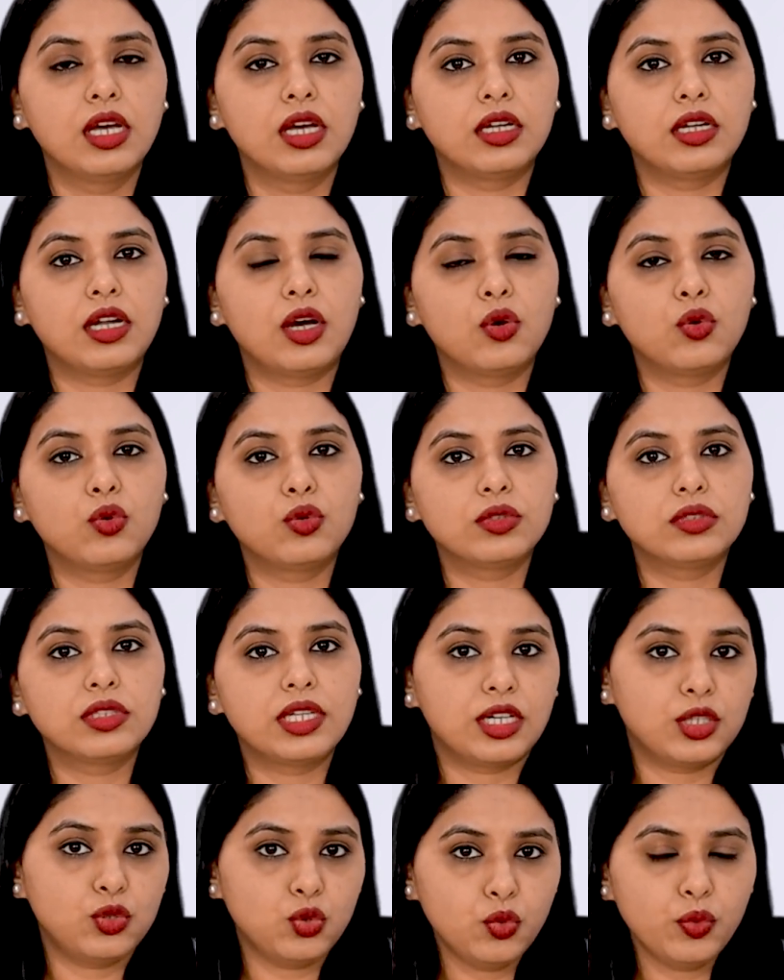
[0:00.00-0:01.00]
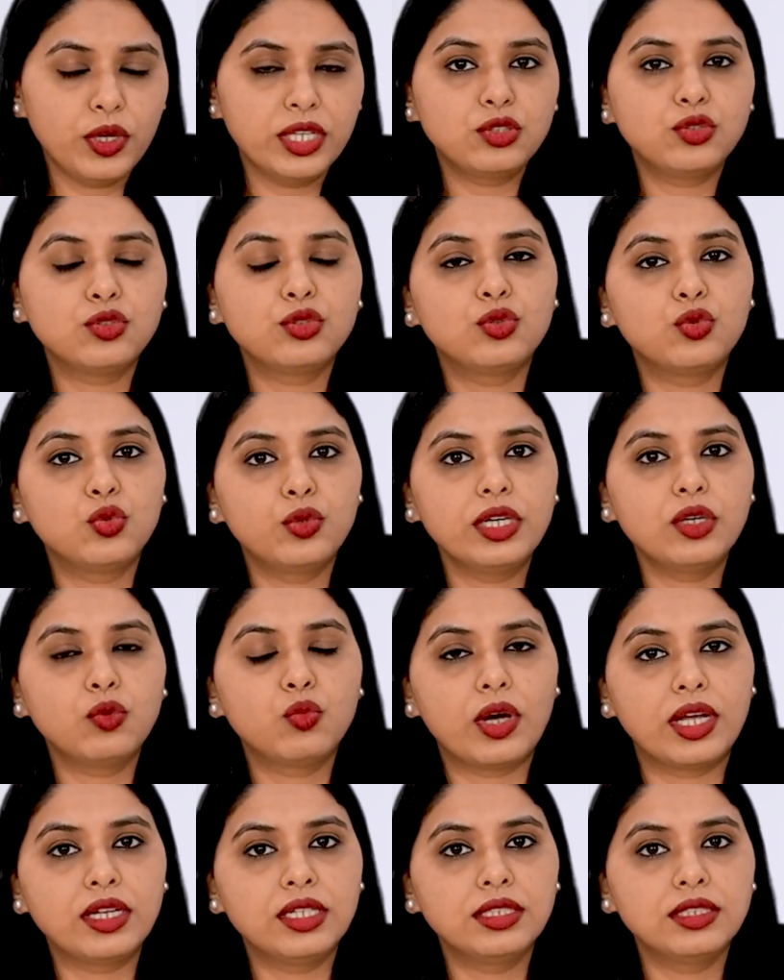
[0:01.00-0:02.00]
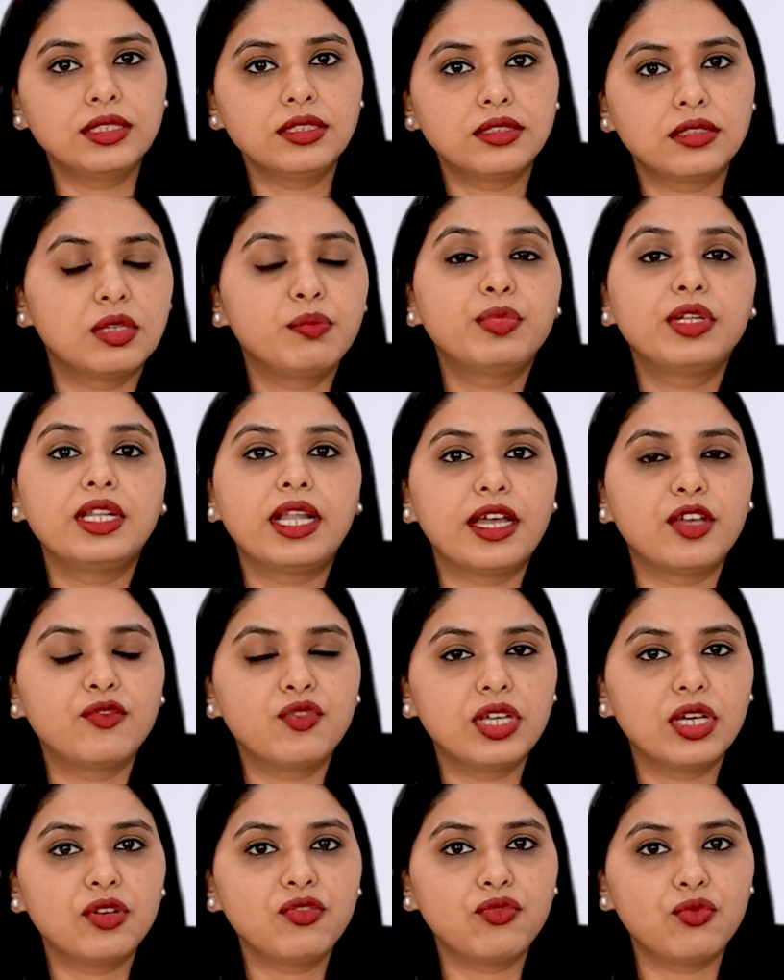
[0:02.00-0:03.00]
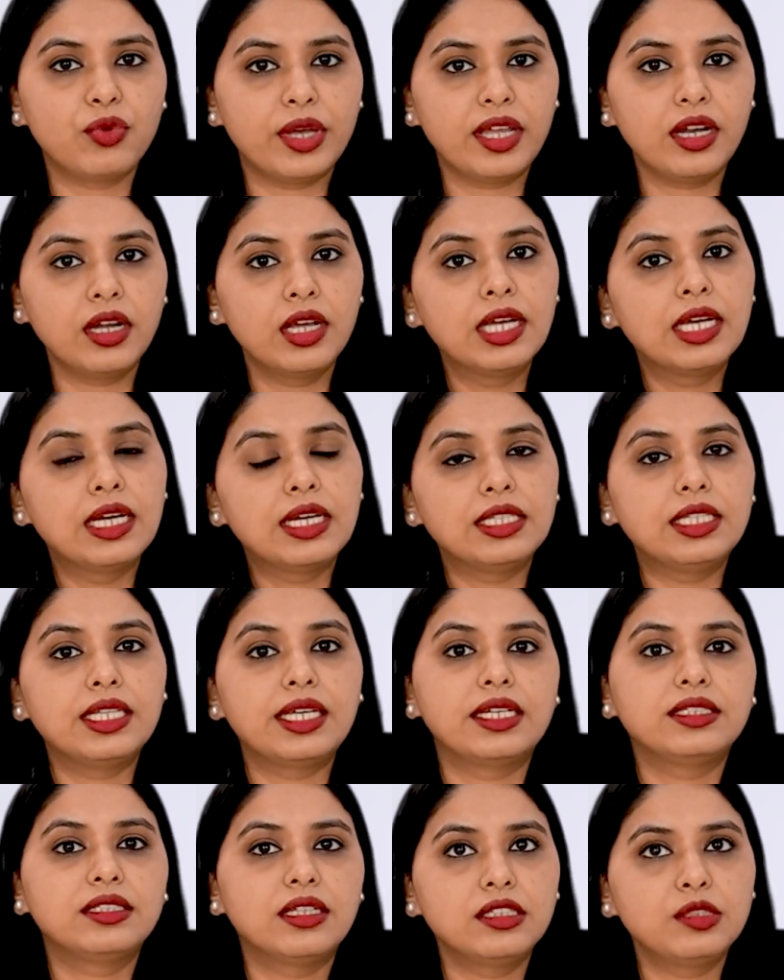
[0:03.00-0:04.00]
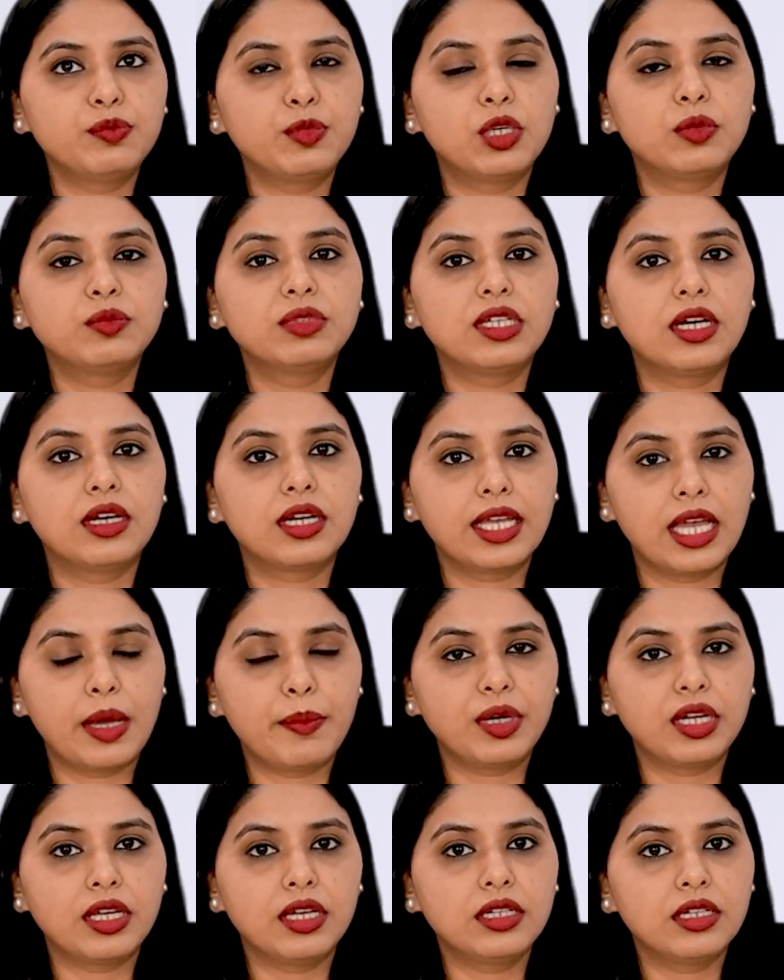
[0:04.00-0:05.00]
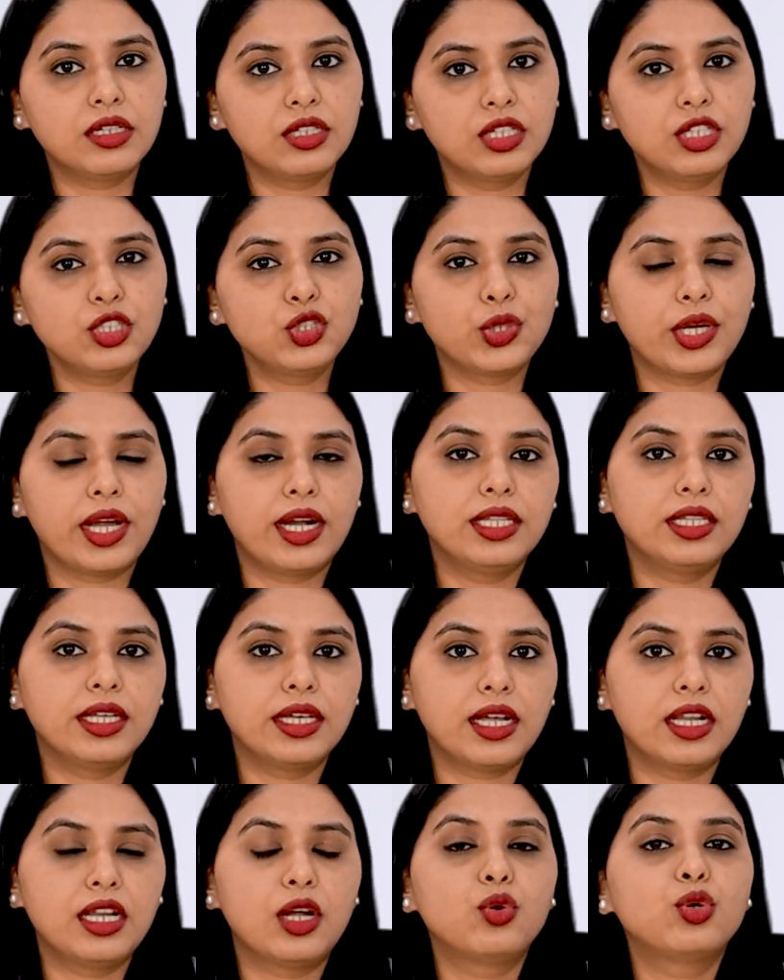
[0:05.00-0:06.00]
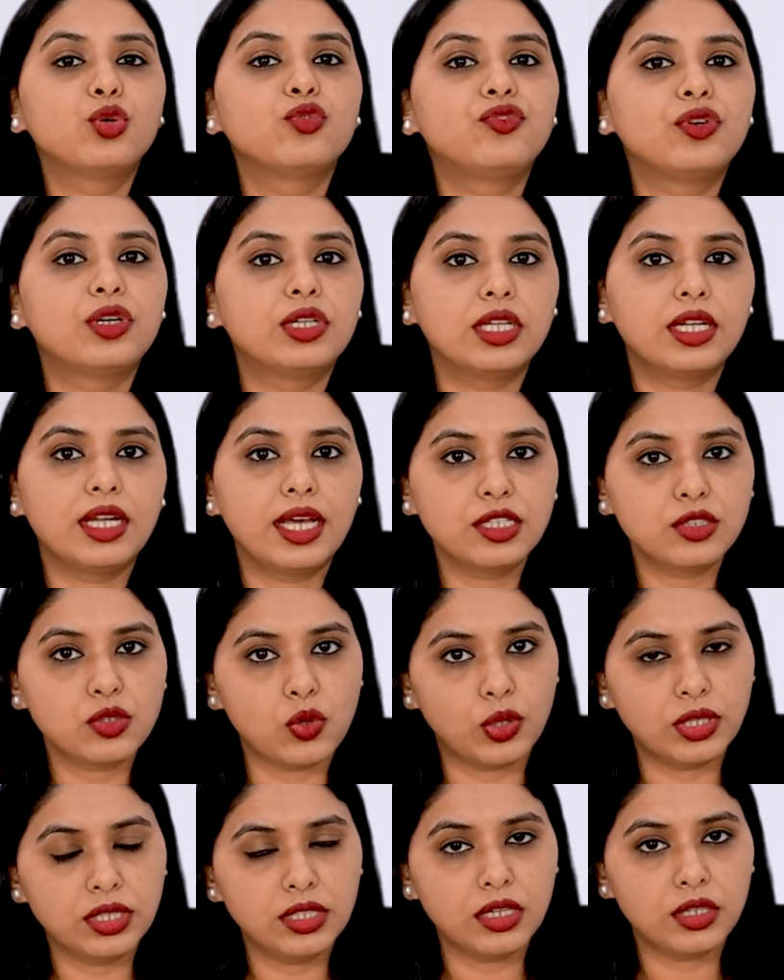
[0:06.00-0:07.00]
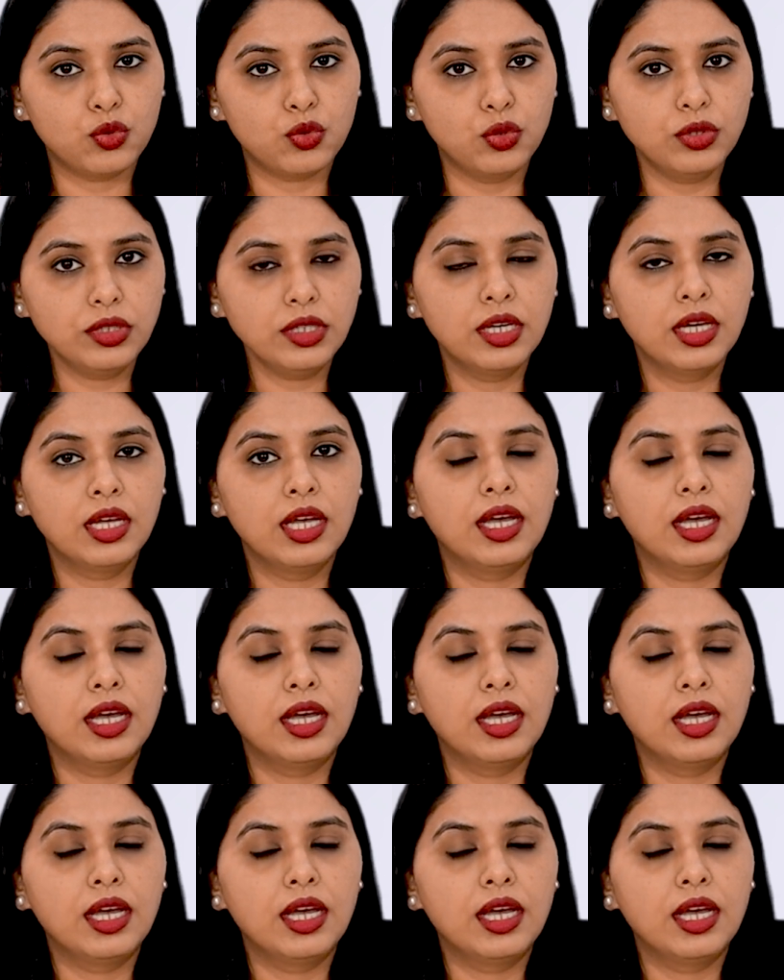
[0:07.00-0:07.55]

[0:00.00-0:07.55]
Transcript: Now there are two ways to do it. One is simple IVF where the eggs and sperms are kept in a dish and they're allowed to fertilize on own.